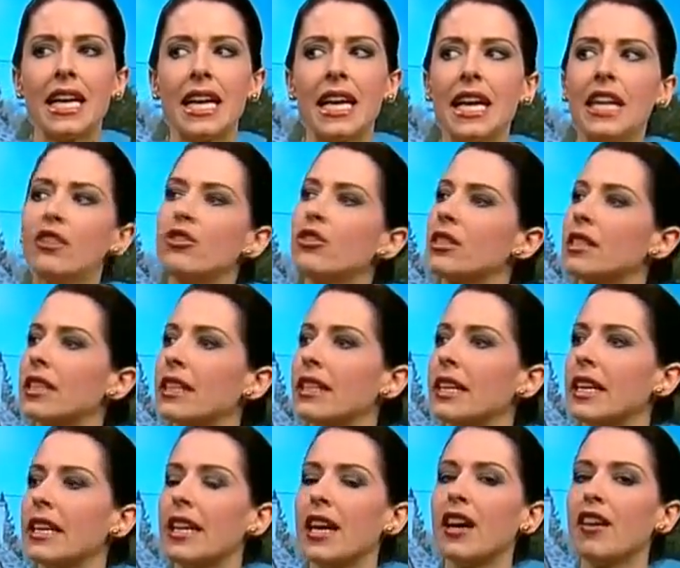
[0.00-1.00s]

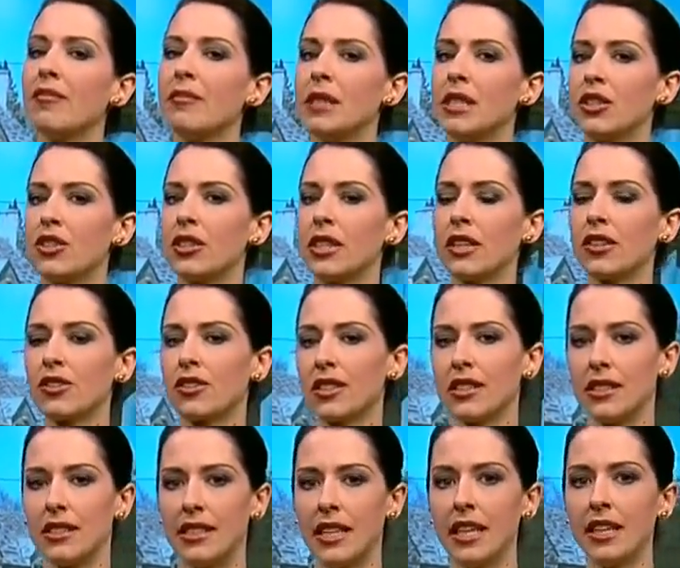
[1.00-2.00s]
Interestingly enough, Mr.
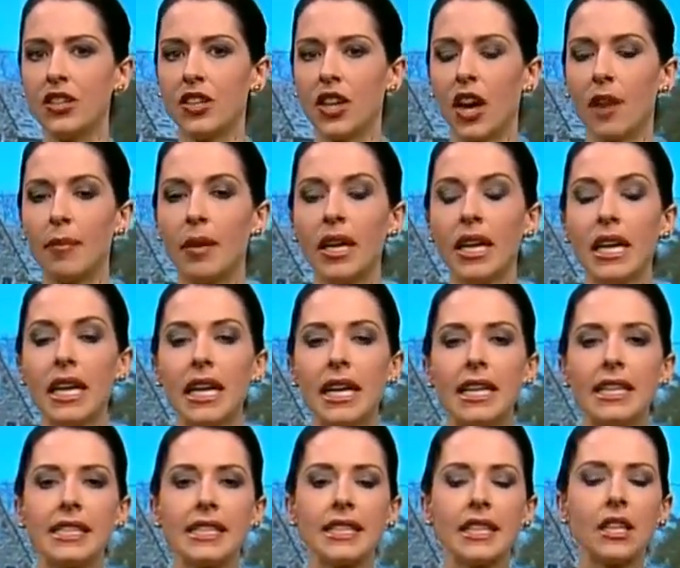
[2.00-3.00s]
Tillerson's day job
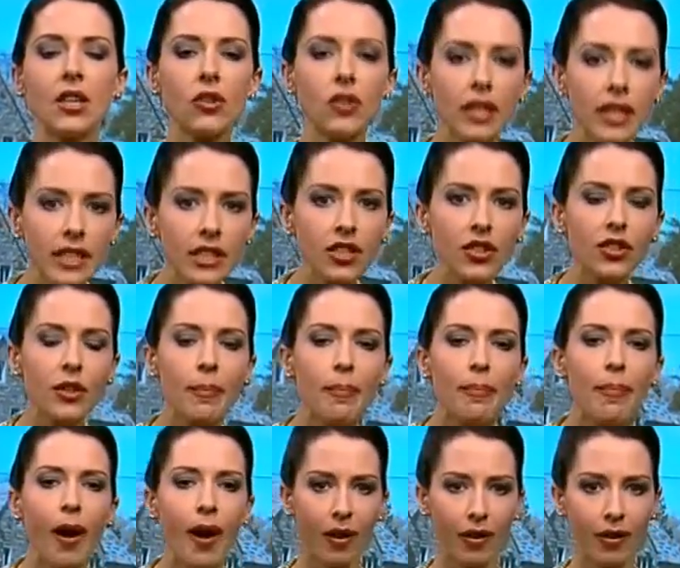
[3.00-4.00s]
is literally to
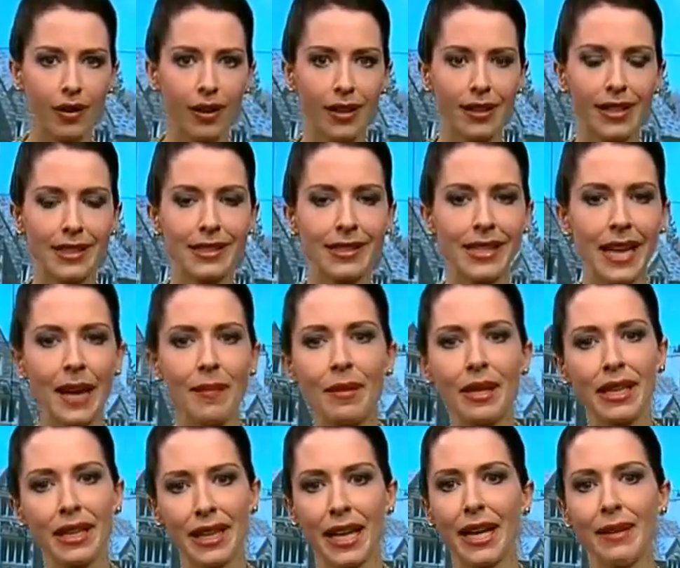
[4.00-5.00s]
debunk the same
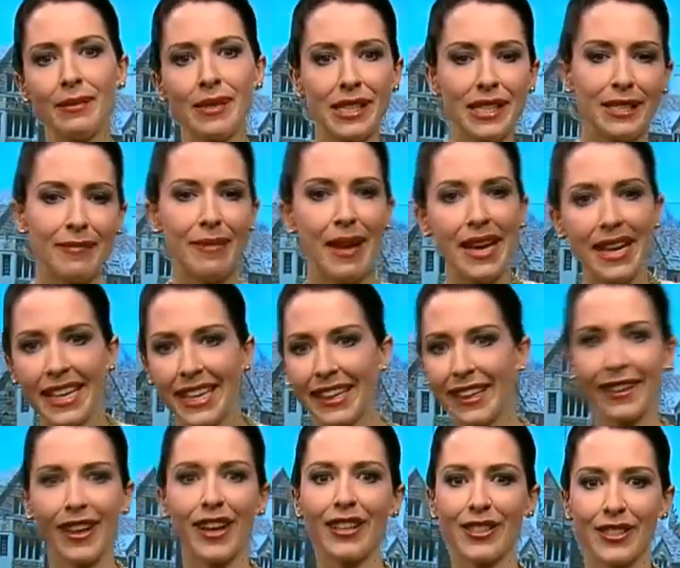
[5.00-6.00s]
claims he's making in
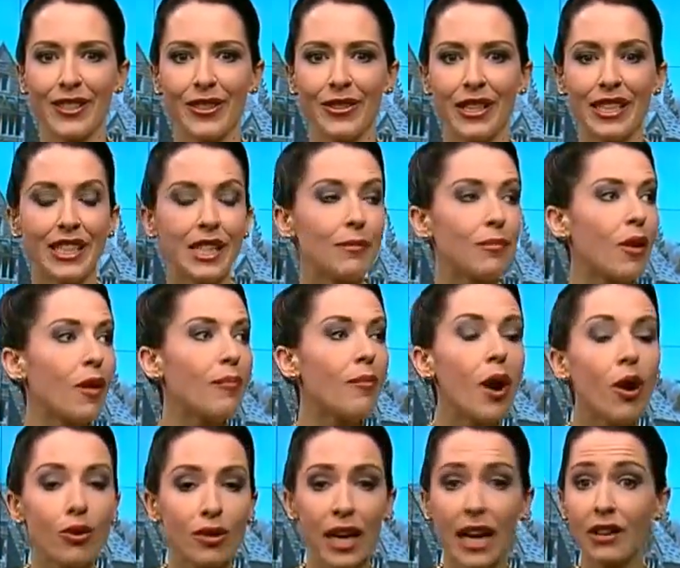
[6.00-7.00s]
the lawsuit and to
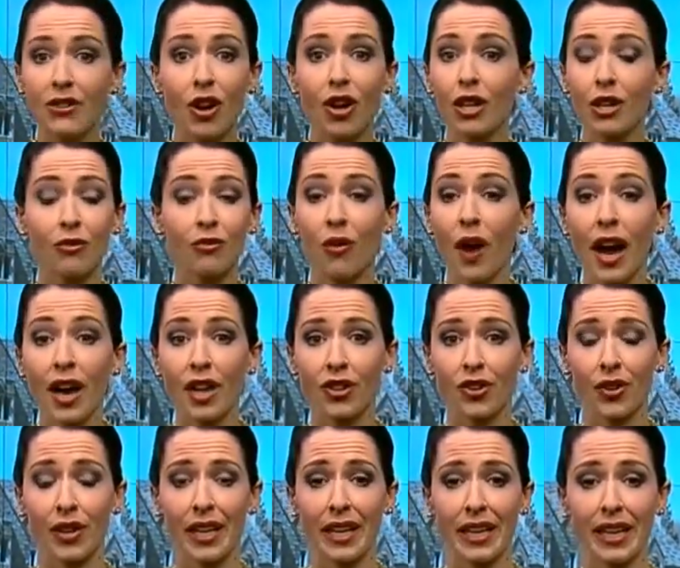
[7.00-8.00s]
promote hydraulic
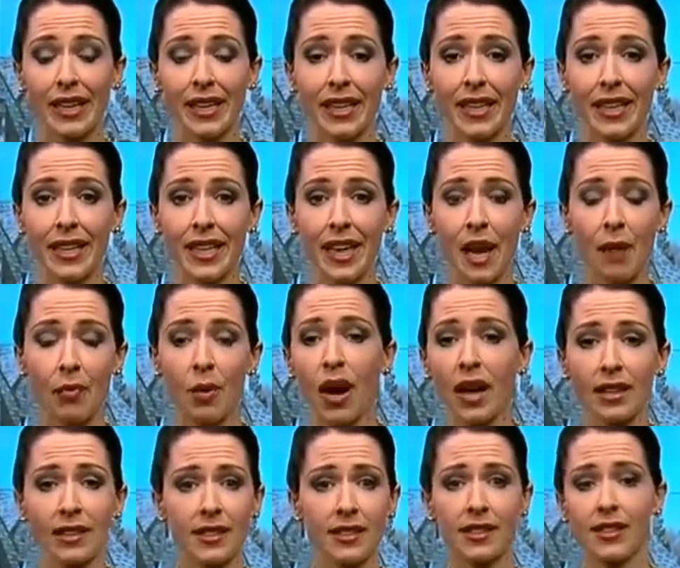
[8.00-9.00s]
fracturing a
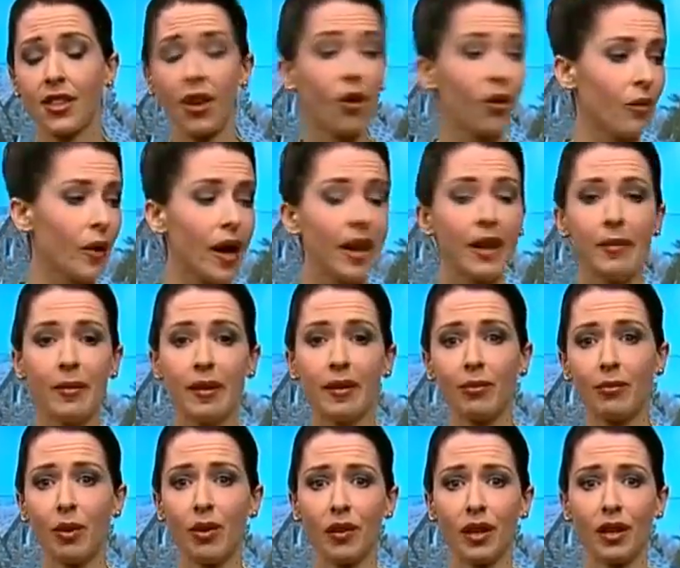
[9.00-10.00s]
practice that has already been
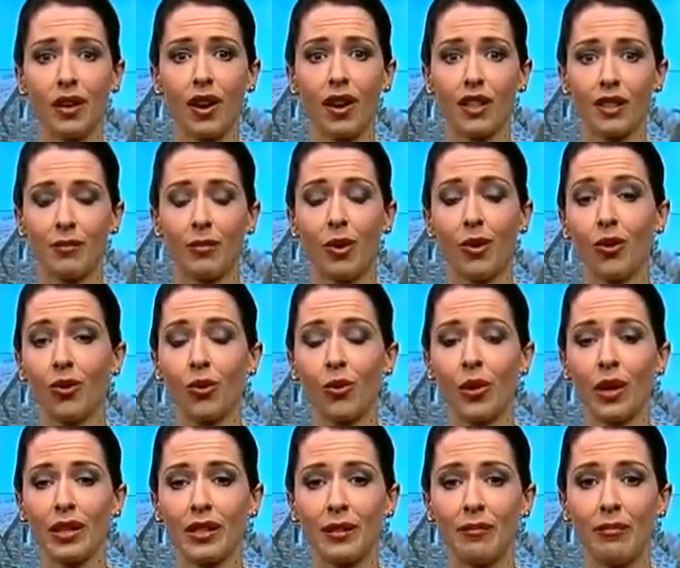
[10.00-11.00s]
proven to cause
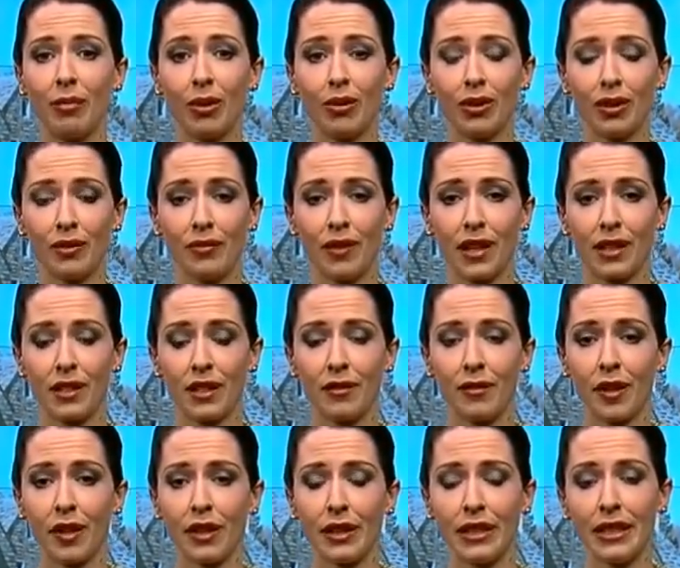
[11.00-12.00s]
earthquakes and birth defects at the
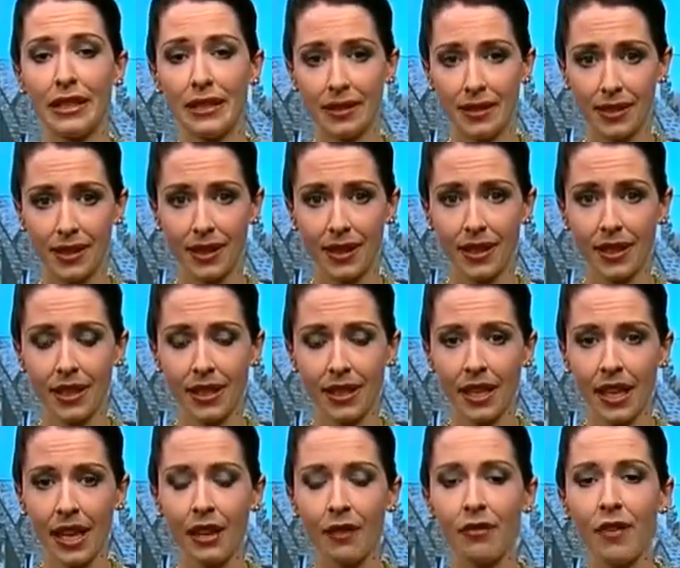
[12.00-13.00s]
very least.
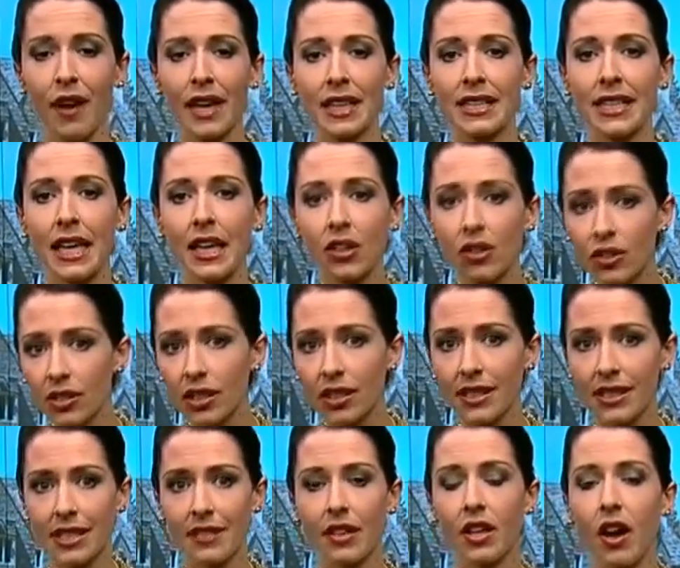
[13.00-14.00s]
In fact, Tillerson
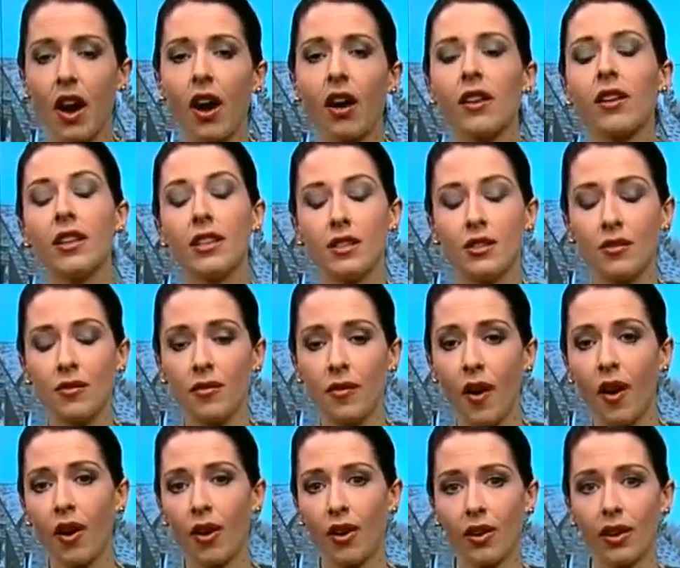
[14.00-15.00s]
has even gone as
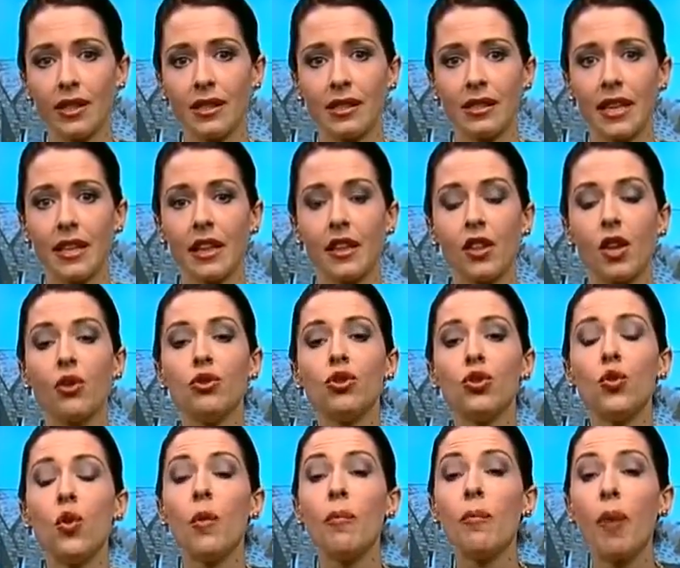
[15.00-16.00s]
far as saying that those
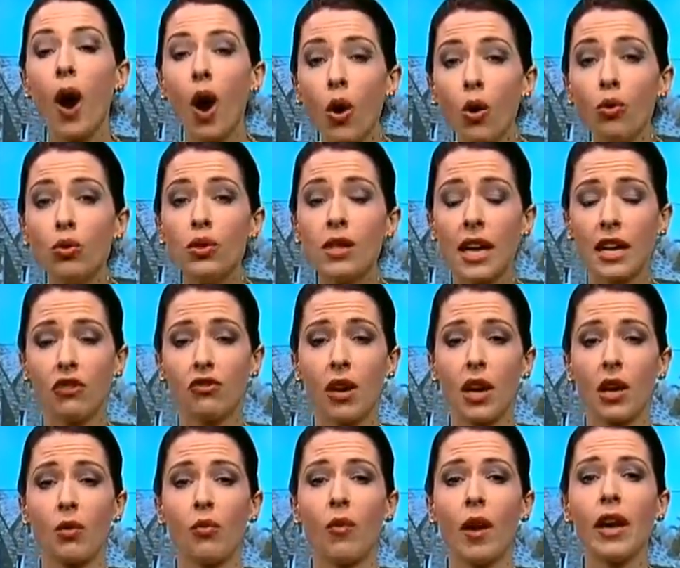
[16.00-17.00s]
who oppose and try
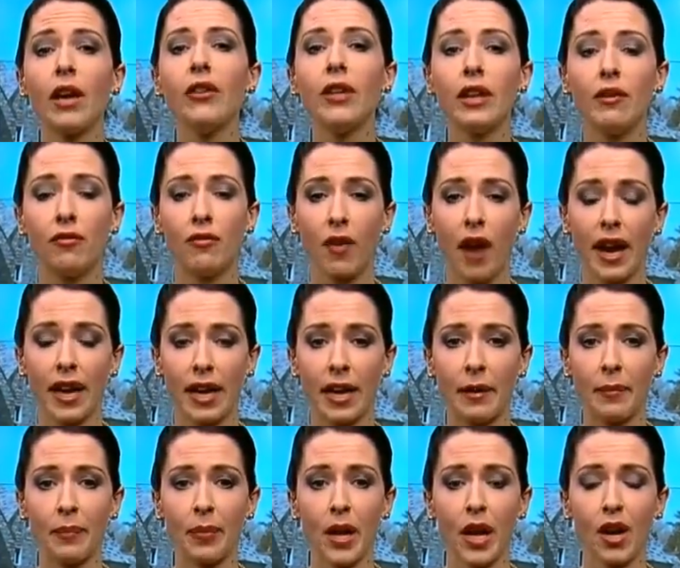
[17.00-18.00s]
to regulate
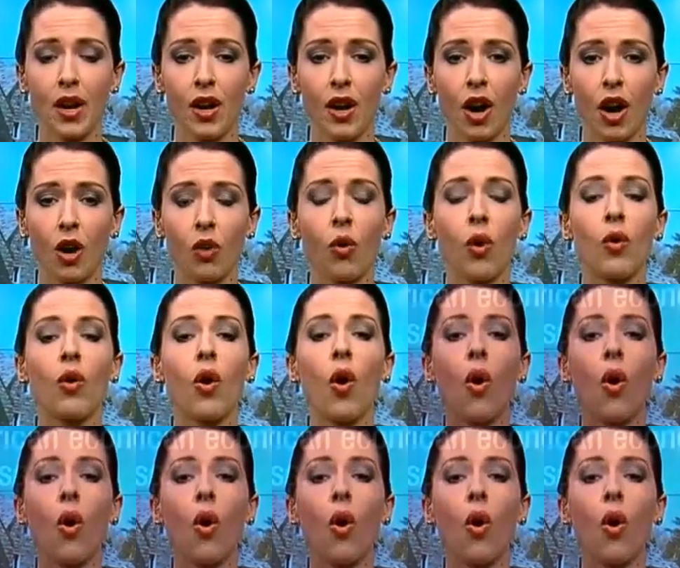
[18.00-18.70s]
fracking are, quote,